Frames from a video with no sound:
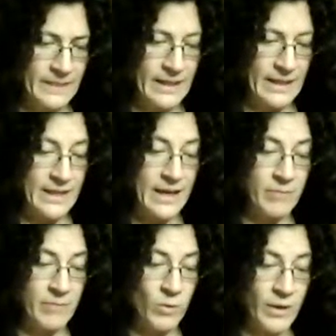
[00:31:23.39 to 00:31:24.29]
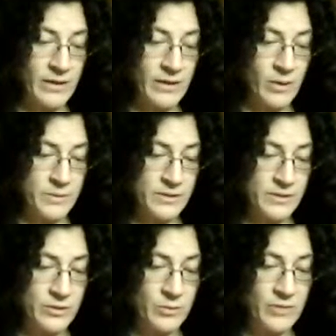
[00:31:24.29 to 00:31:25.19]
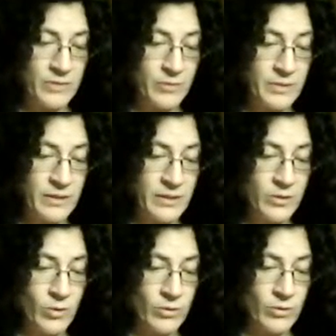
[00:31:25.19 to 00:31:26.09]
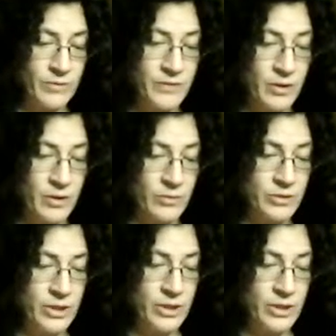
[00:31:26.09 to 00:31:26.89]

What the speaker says: He came quite opposite to me from the other corner of the coach,